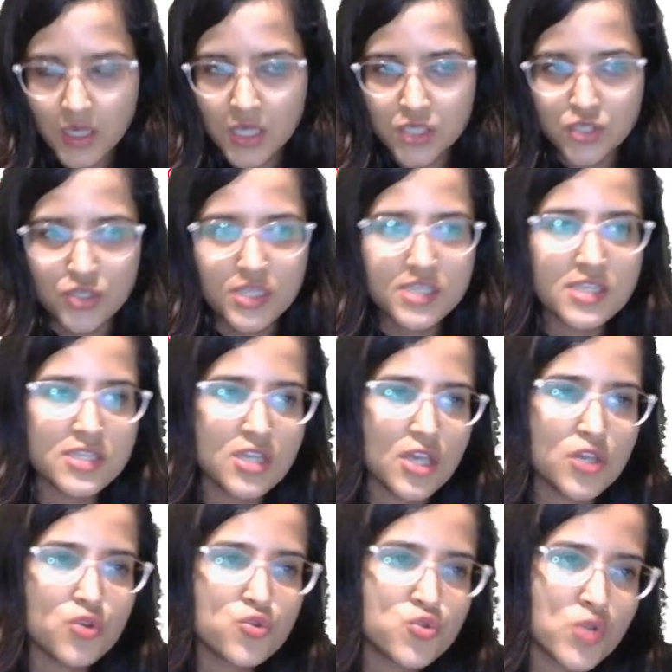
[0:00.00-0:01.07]
So this is
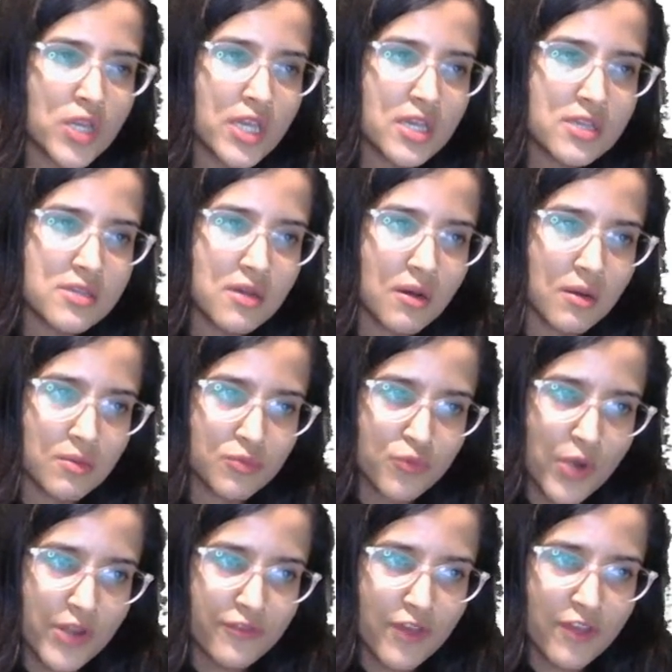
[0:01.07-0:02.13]
usually
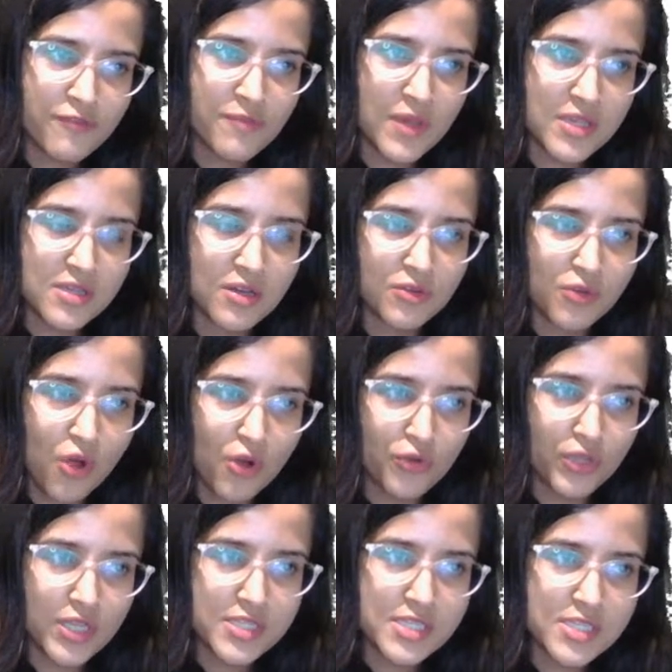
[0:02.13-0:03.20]
25 or
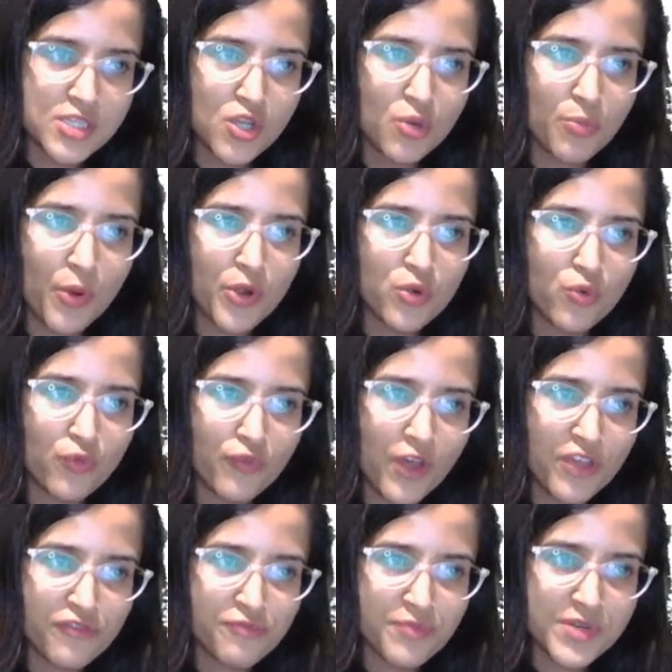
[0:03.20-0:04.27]
you can say
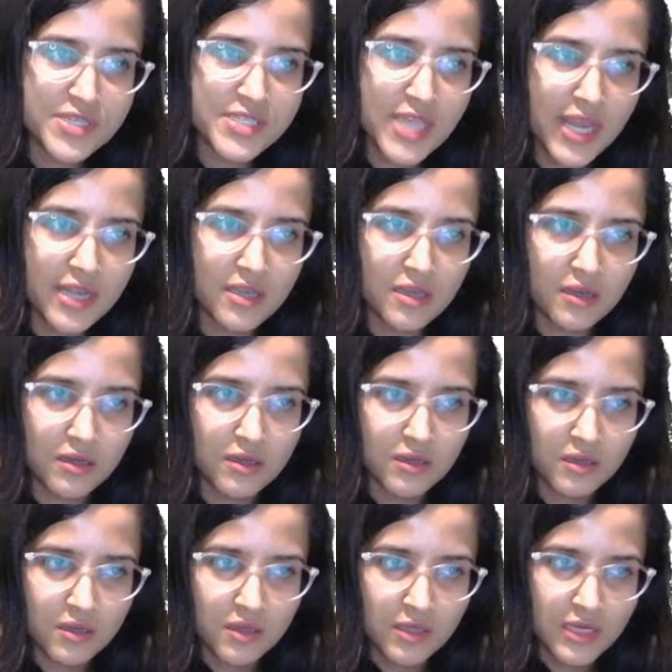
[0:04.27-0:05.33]
0.25%
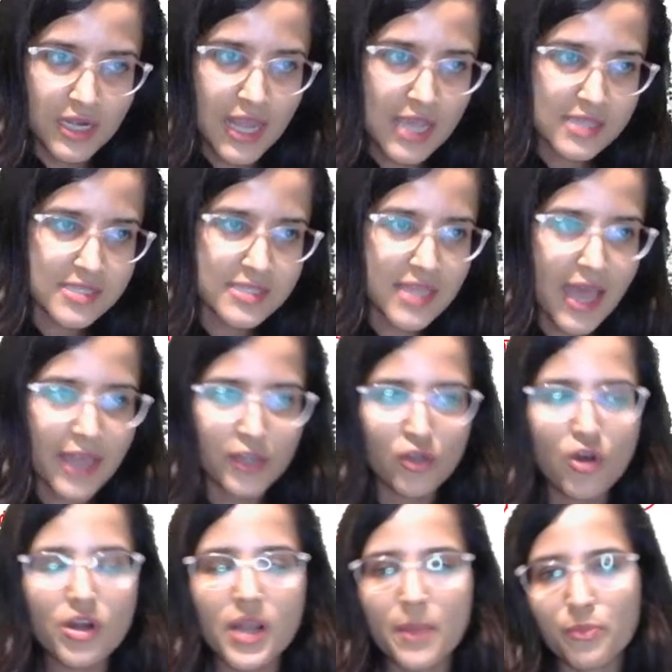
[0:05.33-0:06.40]
less than
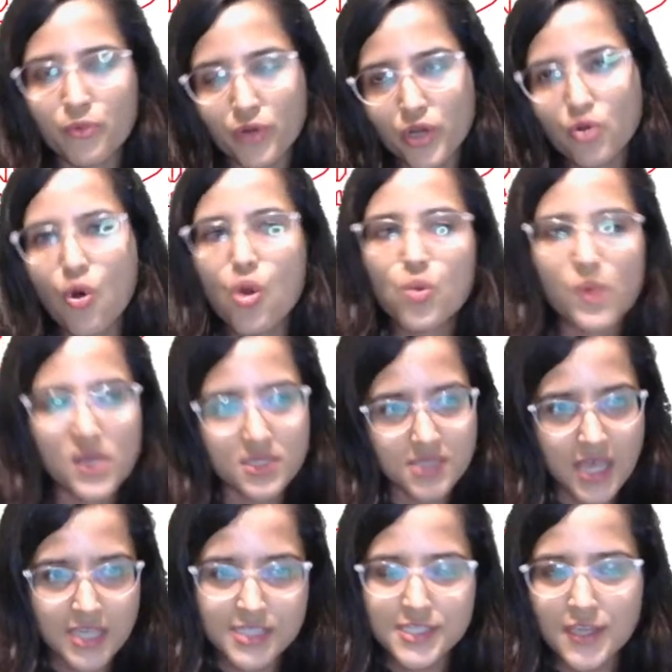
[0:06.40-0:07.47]
your repo rate, always
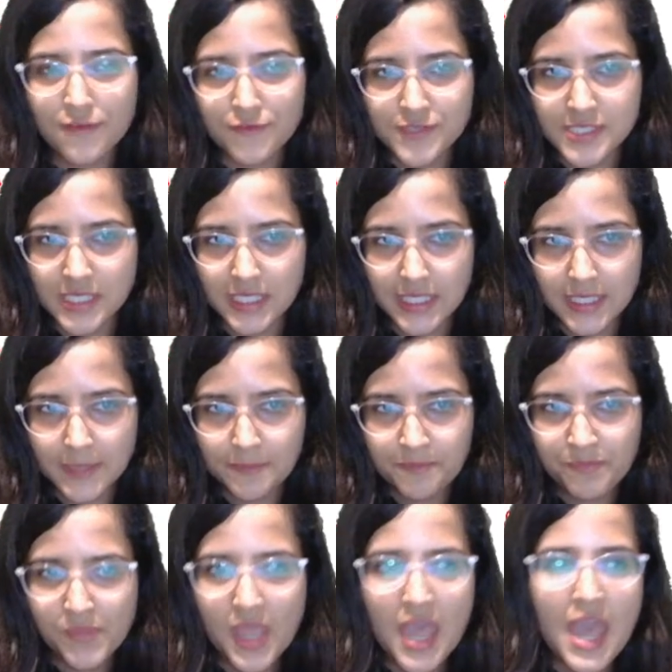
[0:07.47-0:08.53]
SDF facility.
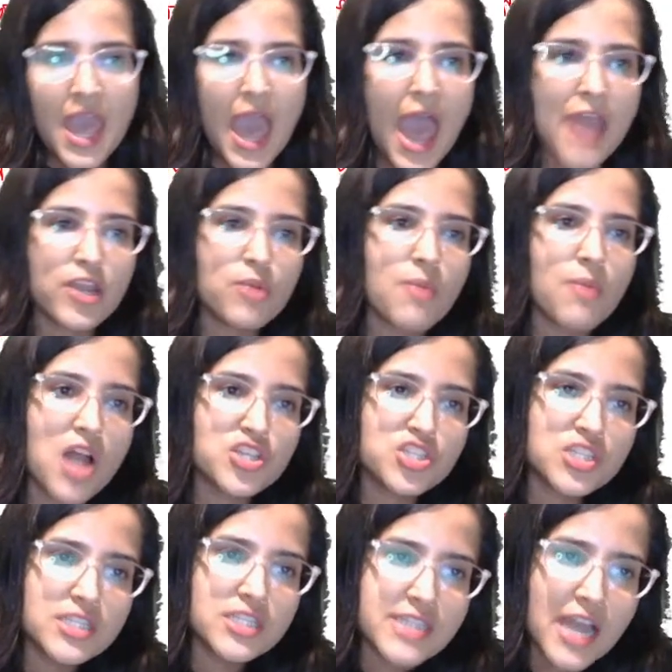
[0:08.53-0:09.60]
And your
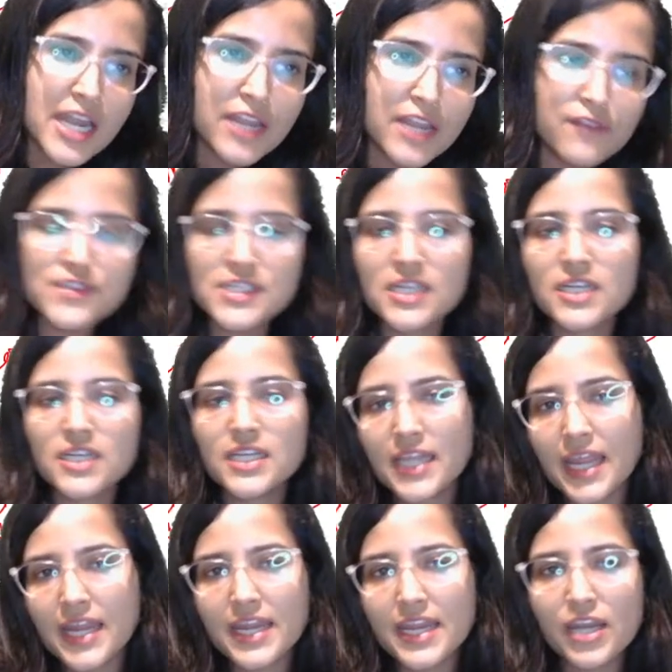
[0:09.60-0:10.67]
marginal standing facility
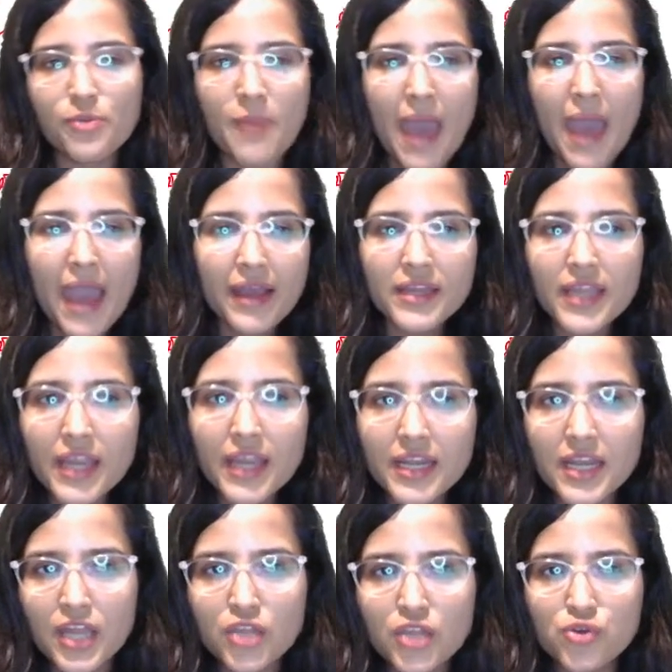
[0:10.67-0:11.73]
rate and your bank rate
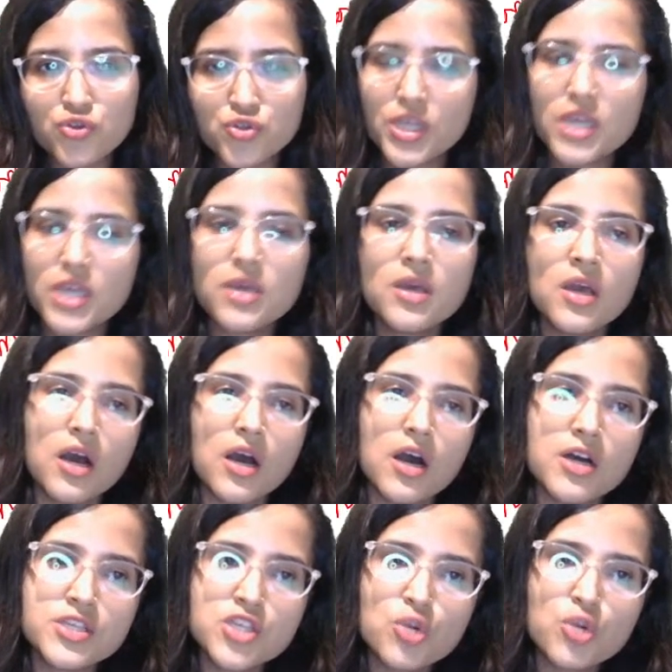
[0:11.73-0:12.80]
are usually
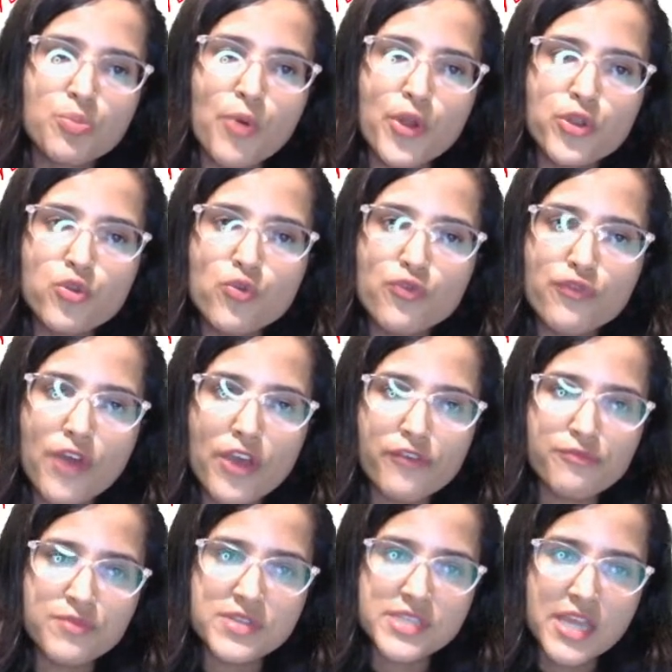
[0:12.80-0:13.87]

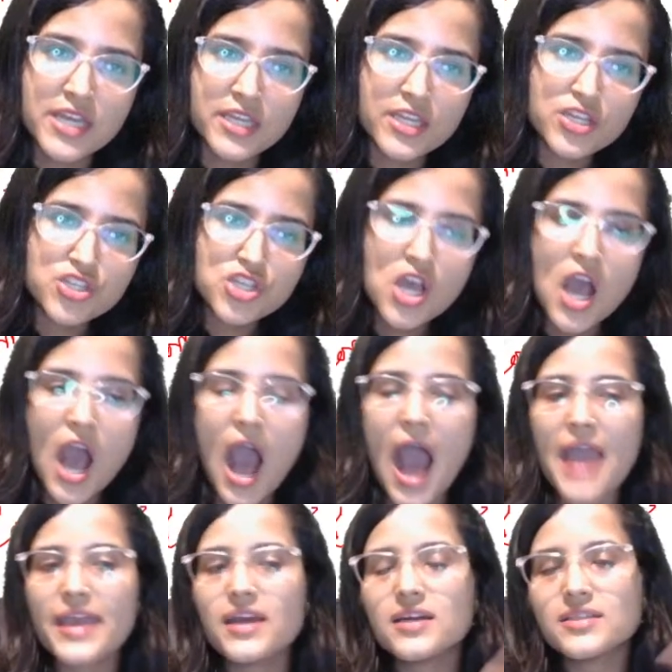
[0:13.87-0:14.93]
0.25 percentage
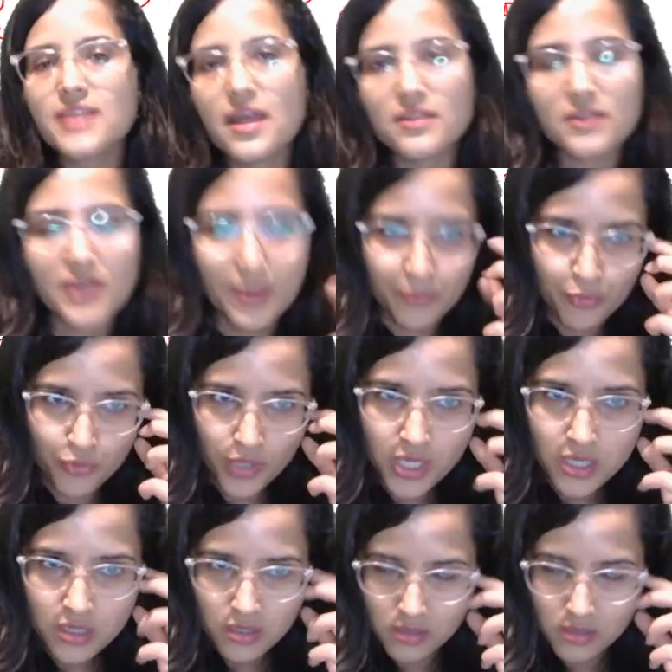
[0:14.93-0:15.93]
higher than the repo rate,